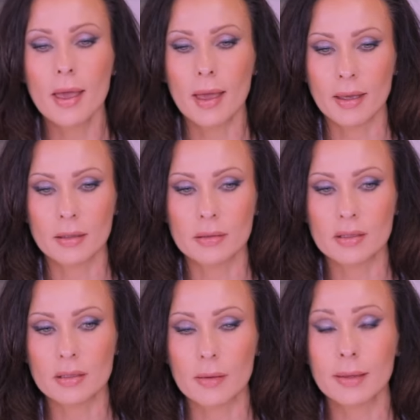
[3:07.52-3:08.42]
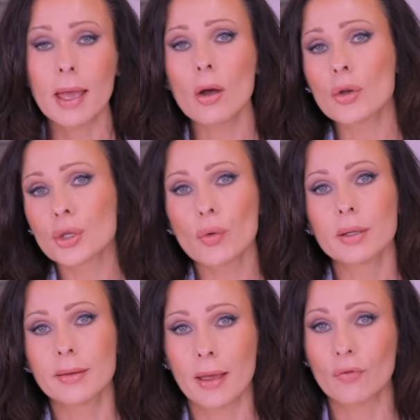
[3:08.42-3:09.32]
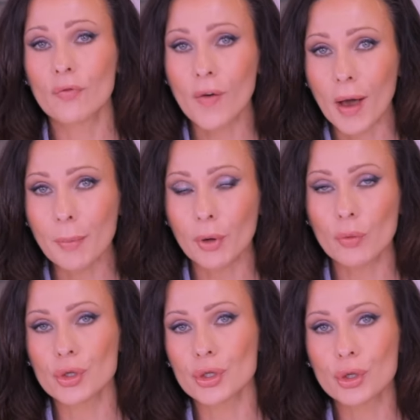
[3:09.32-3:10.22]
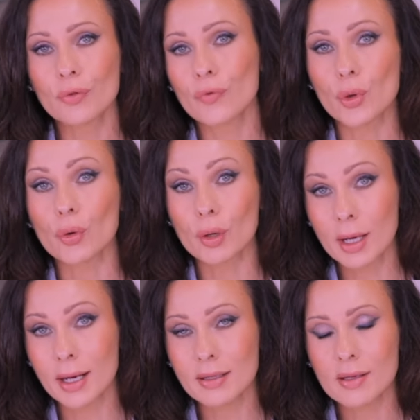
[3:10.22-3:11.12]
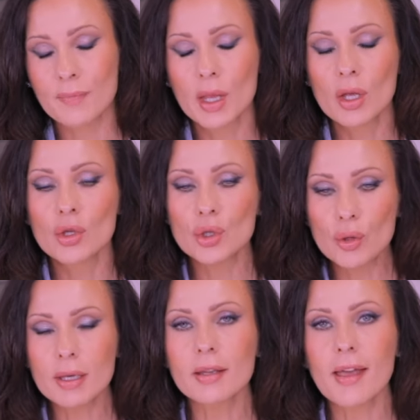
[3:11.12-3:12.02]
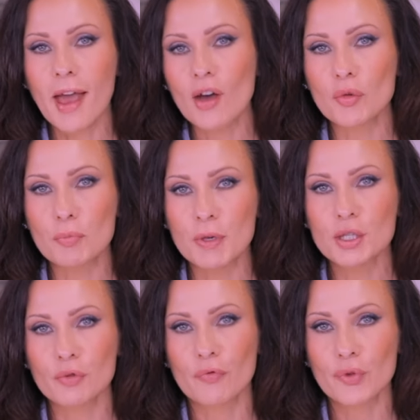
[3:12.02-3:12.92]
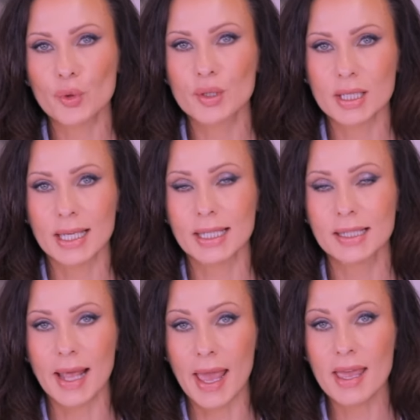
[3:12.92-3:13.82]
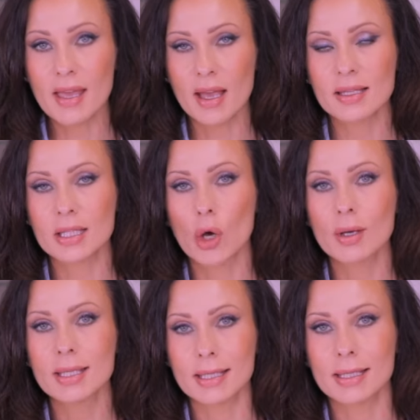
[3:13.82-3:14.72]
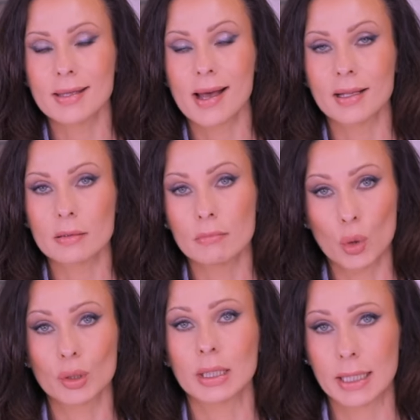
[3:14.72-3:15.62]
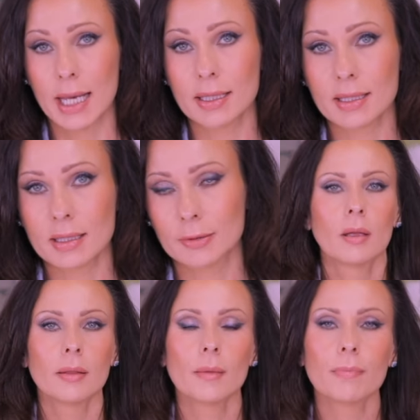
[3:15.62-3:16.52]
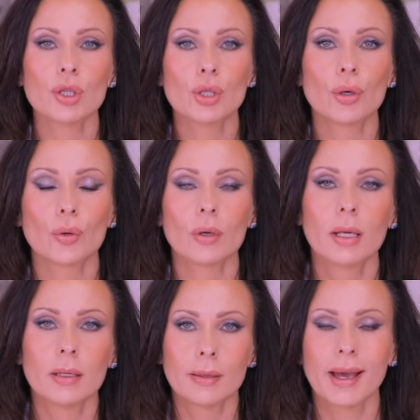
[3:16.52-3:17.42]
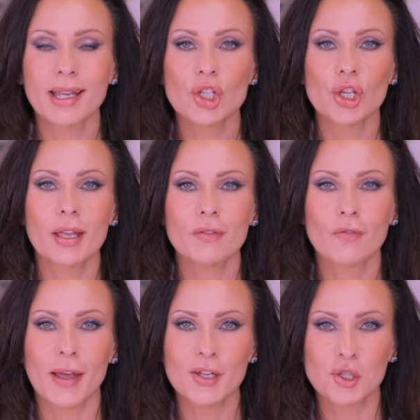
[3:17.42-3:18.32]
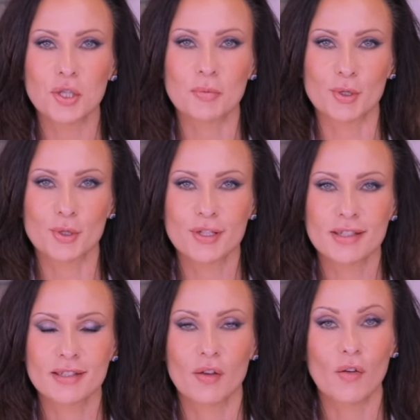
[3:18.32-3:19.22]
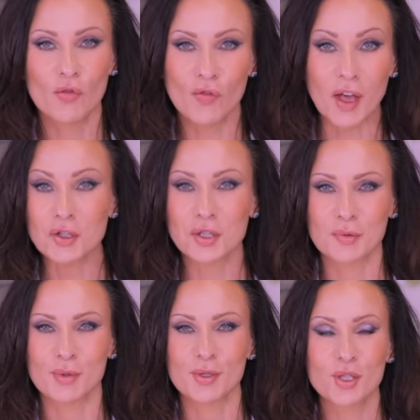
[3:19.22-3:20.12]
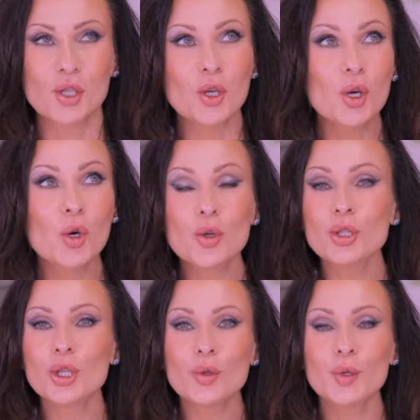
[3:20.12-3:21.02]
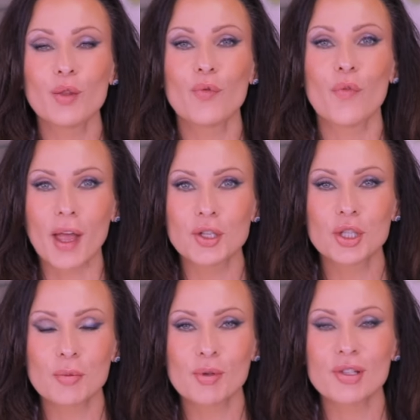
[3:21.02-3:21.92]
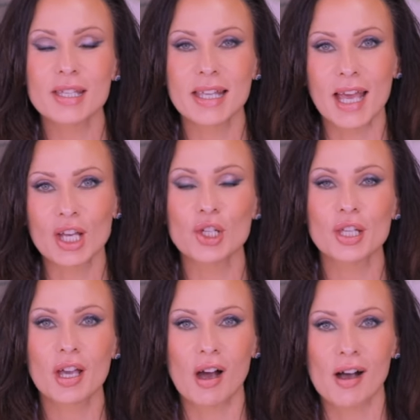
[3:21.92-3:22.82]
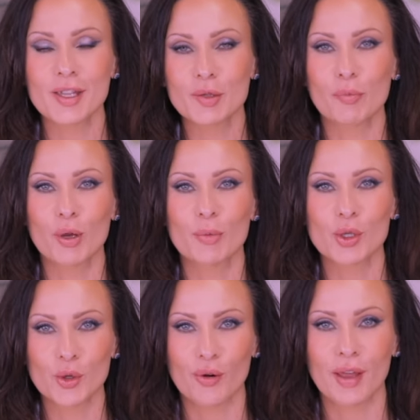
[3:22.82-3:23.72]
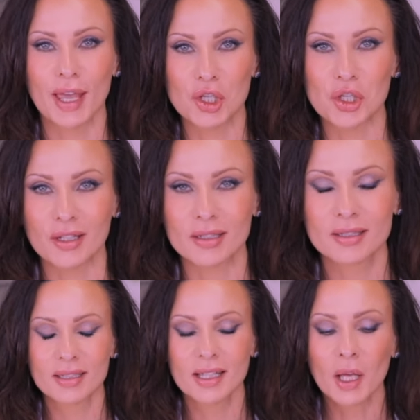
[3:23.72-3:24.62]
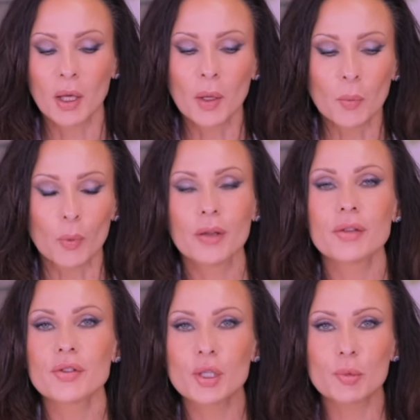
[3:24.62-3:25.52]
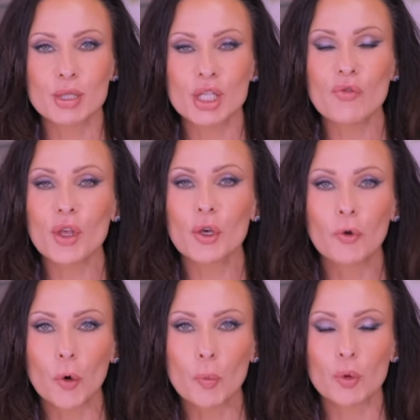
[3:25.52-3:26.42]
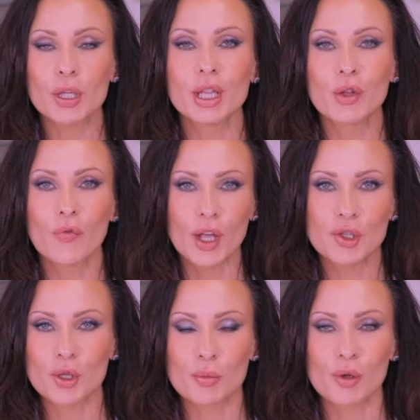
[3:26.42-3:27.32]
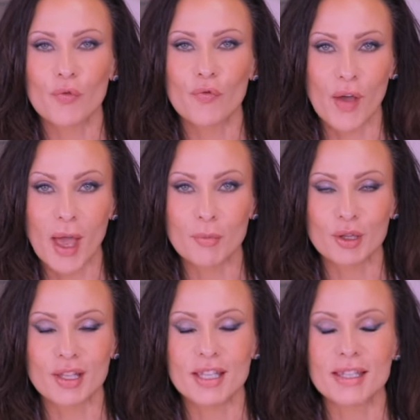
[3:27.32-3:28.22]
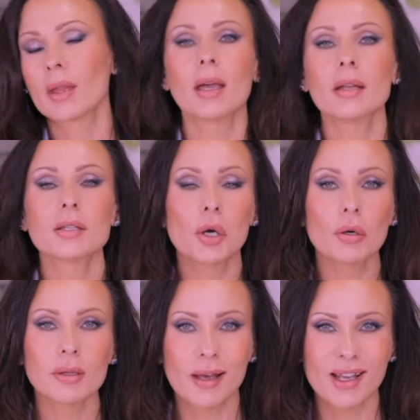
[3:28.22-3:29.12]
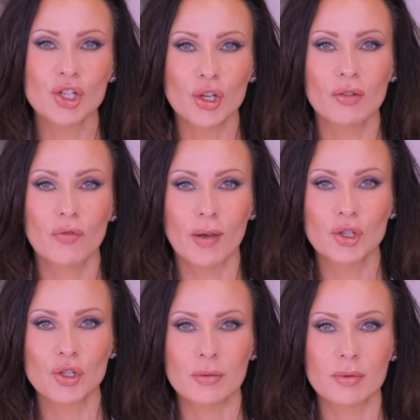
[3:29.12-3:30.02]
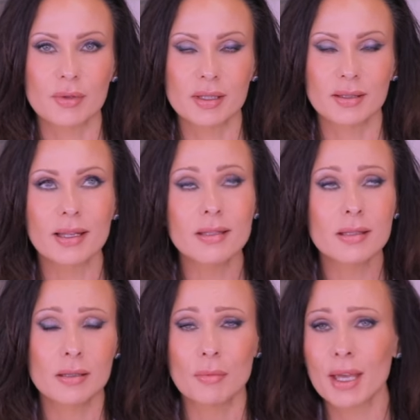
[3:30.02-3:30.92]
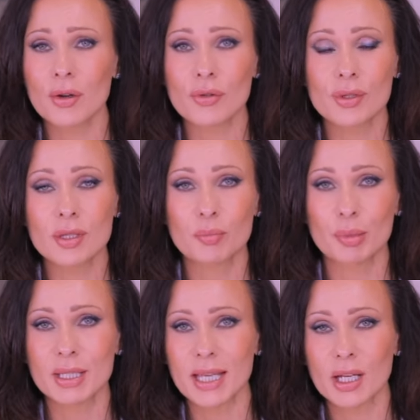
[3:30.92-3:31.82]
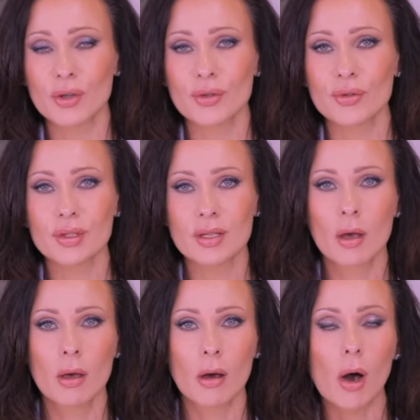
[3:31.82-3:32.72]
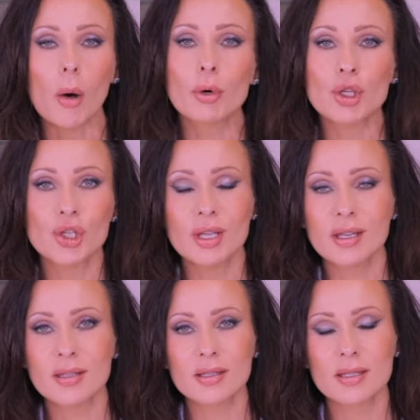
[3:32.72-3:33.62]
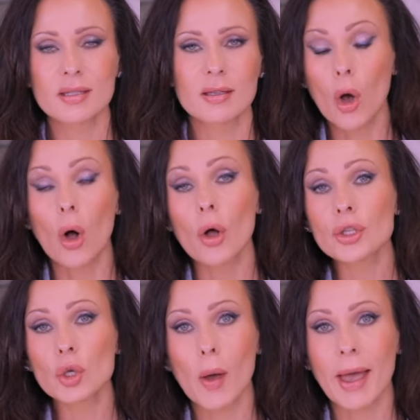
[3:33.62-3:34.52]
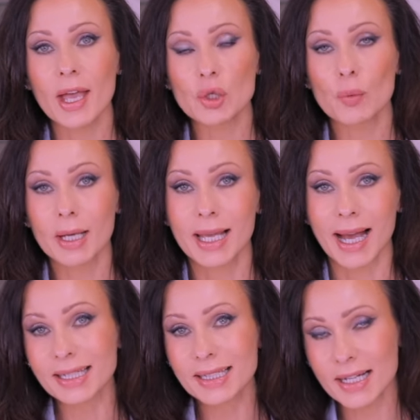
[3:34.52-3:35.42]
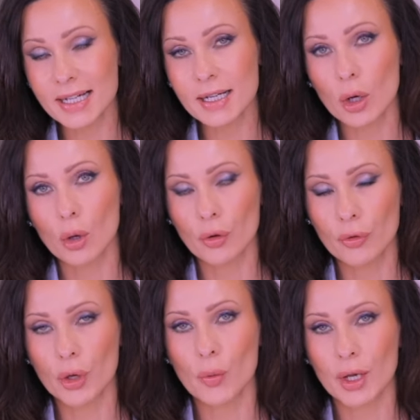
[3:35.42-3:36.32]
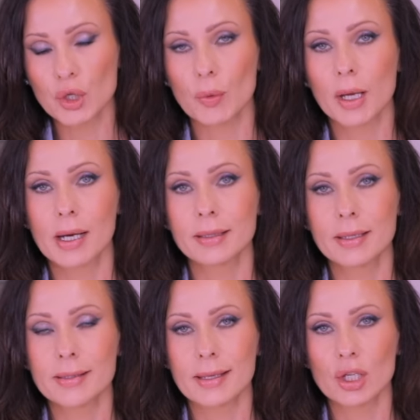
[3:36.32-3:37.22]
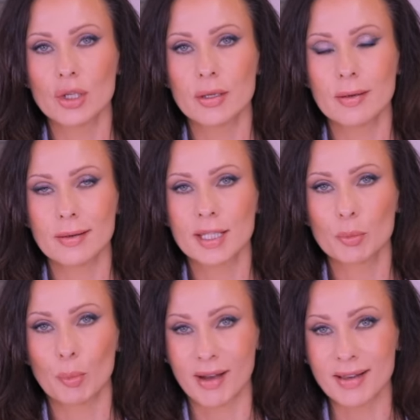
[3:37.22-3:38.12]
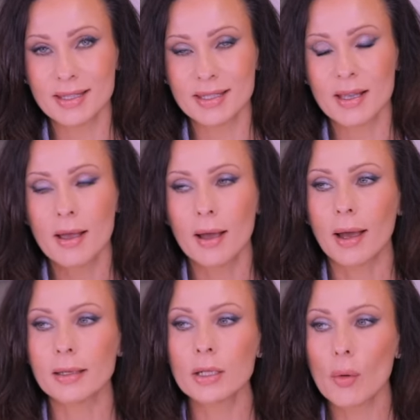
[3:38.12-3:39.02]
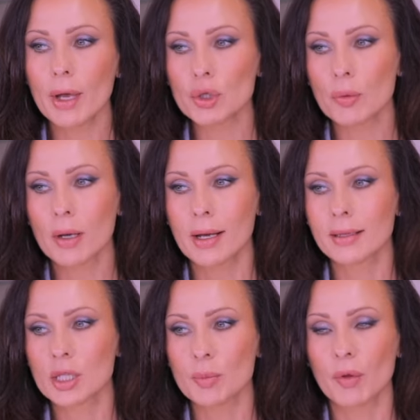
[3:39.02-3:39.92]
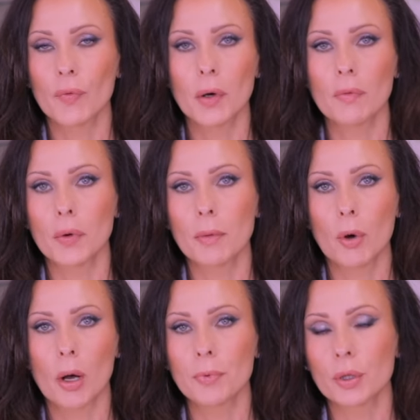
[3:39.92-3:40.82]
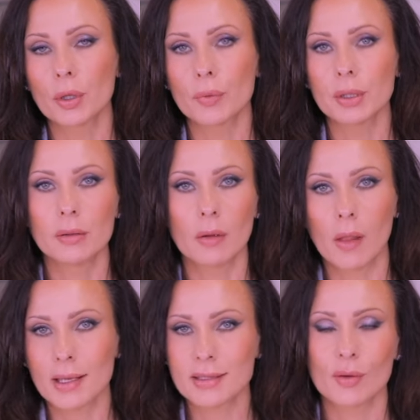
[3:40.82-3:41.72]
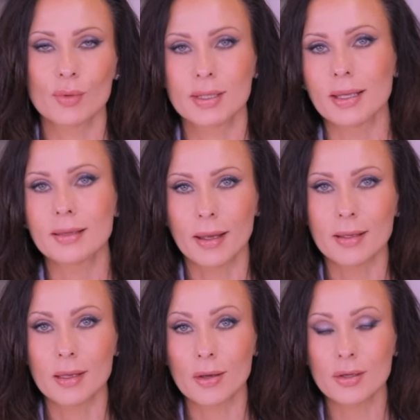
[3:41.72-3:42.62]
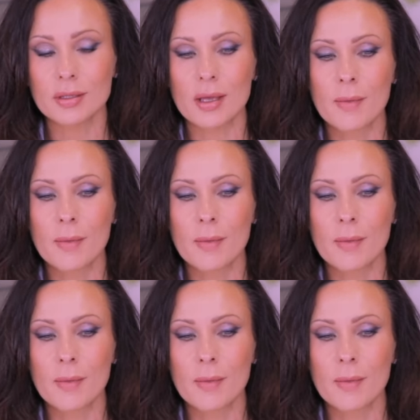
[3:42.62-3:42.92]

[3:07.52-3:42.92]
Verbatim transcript: And they also contain fiber, which is good for your gut. So you can have a piece of fruit a day as long as it's not more than that. Number two, nightshade vegetables. Vegetables. Who knew that vegetables can actually cause premature aging? Well, there's a specific group within the vegetable families, and it's called nightshade vegetables, and that's tomatoes, potatoes, aubergines, also ashwagandha, although ashwagandha is actually a spice. I know ashwagandha has been very, very popular within the last, I would say, 10 years.